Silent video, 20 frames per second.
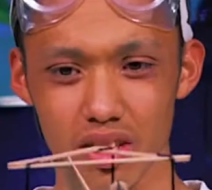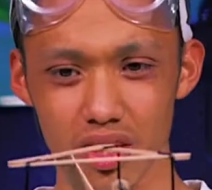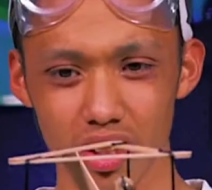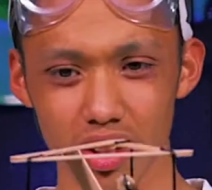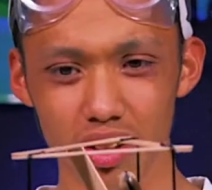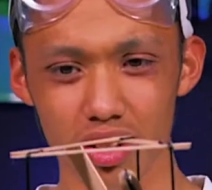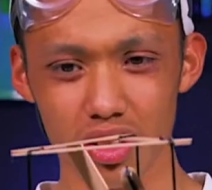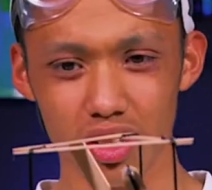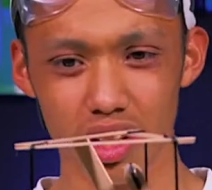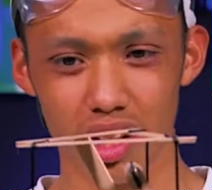it
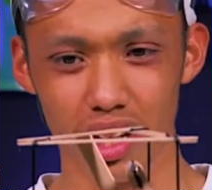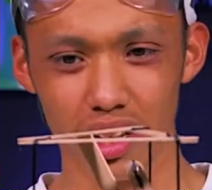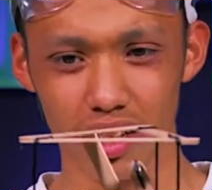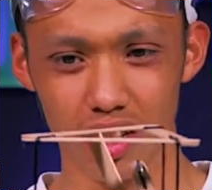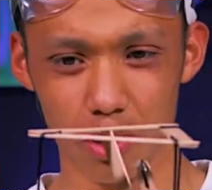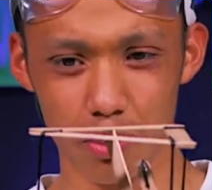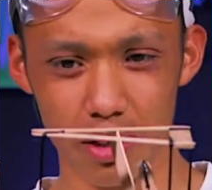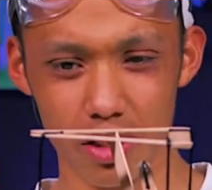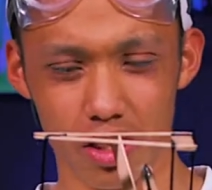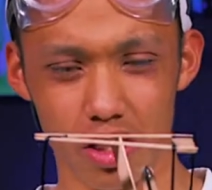looks like
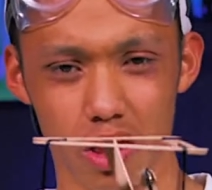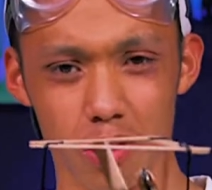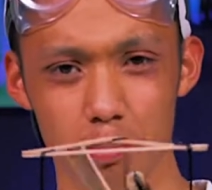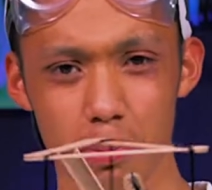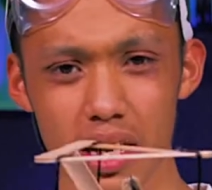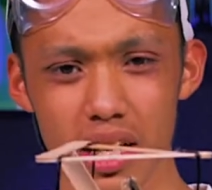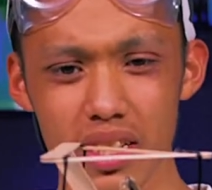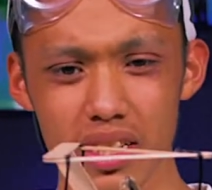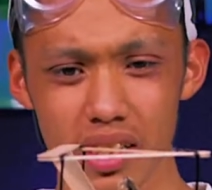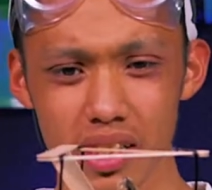it's been
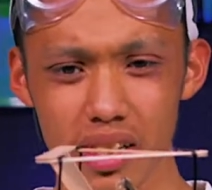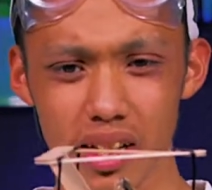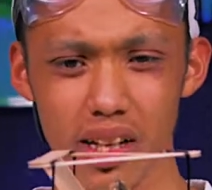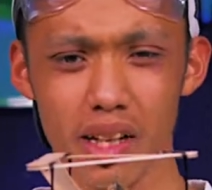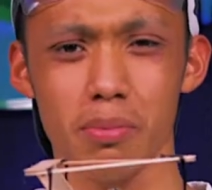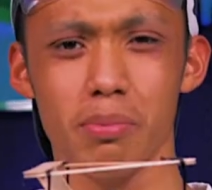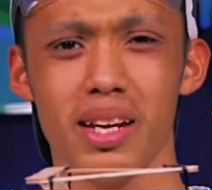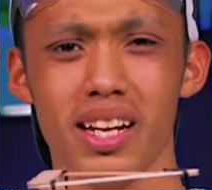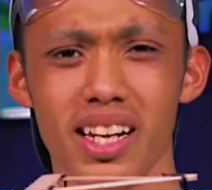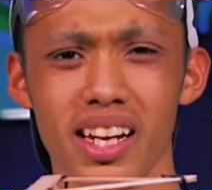suspended
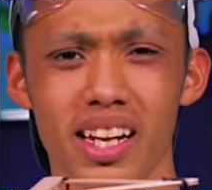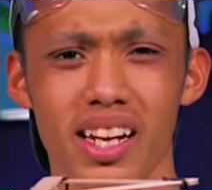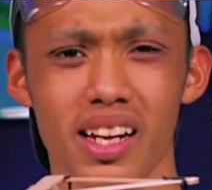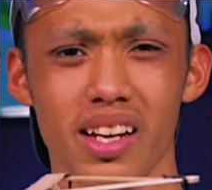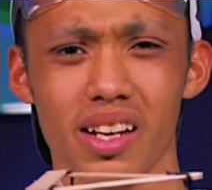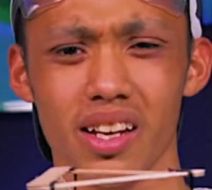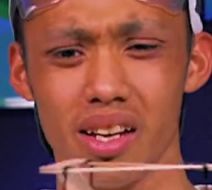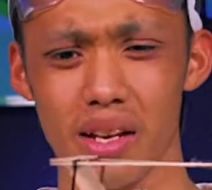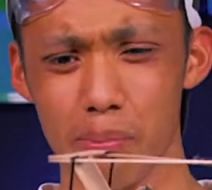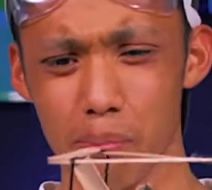in midair
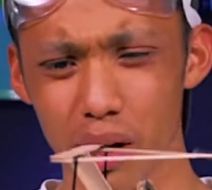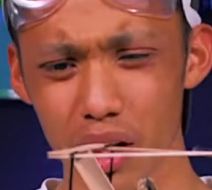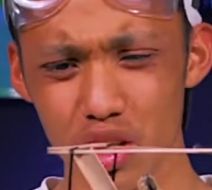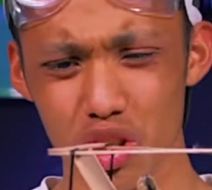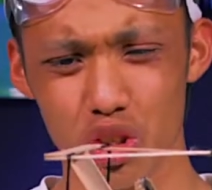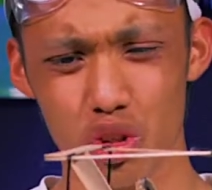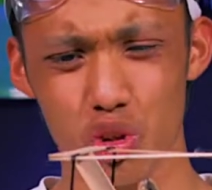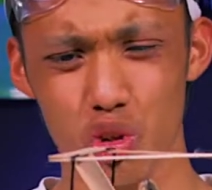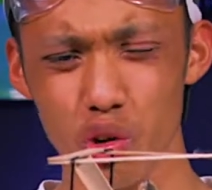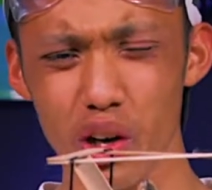by
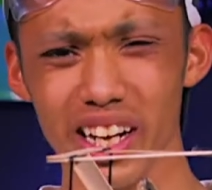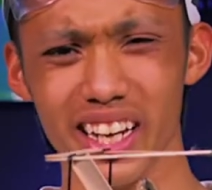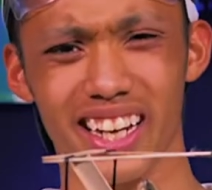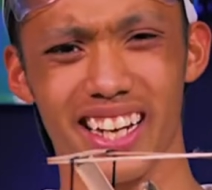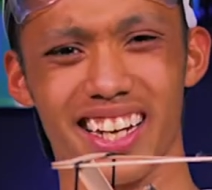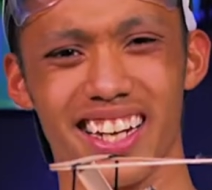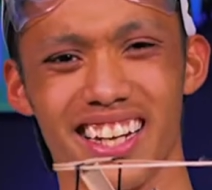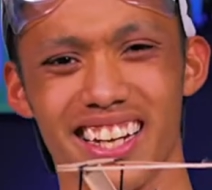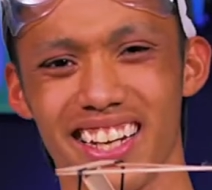string.